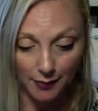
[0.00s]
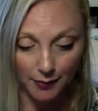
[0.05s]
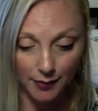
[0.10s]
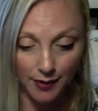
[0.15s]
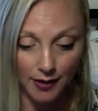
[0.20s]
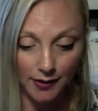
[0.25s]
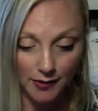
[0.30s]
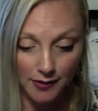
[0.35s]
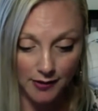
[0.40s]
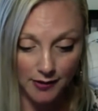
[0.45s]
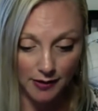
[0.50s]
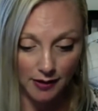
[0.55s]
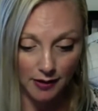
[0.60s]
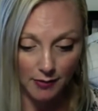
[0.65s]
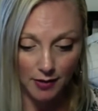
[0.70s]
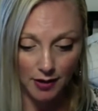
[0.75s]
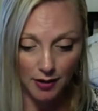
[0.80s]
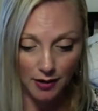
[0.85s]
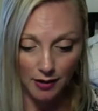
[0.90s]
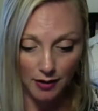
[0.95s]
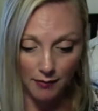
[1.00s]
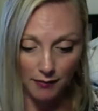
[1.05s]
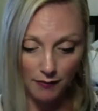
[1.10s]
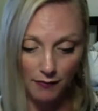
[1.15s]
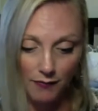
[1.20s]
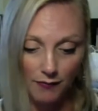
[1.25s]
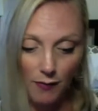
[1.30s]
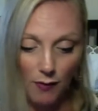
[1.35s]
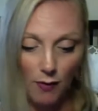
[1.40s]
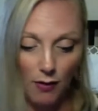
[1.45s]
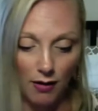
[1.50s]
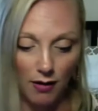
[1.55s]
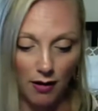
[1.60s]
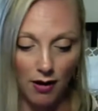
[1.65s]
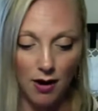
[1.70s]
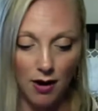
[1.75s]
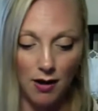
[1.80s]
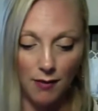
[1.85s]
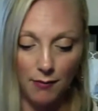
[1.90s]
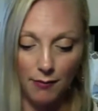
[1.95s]
What else is coming up for
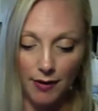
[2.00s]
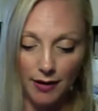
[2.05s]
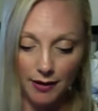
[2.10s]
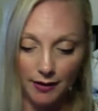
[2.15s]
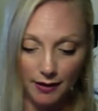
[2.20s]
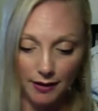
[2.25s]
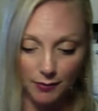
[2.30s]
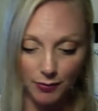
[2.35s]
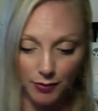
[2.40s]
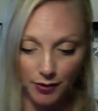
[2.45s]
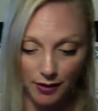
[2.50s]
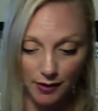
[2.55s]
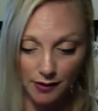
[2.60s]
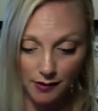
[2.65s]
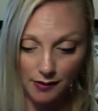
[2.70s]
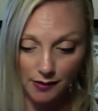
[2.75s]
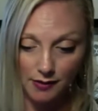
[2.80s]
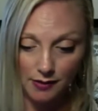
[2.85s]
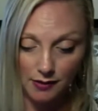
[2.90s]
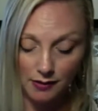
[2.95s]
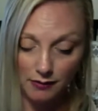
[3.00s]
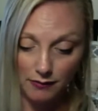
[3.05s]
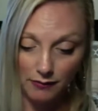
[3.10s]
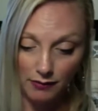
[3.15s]
my Libras